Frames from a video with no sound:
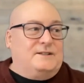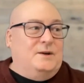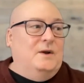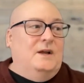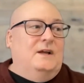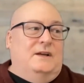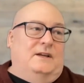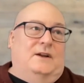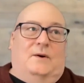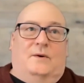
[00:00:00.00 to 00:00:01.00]
So,
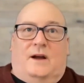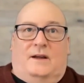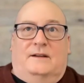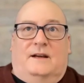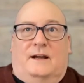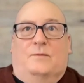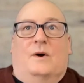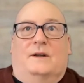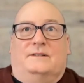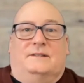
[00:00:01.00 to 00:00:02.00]
I
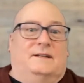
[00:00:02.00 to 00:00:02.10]
want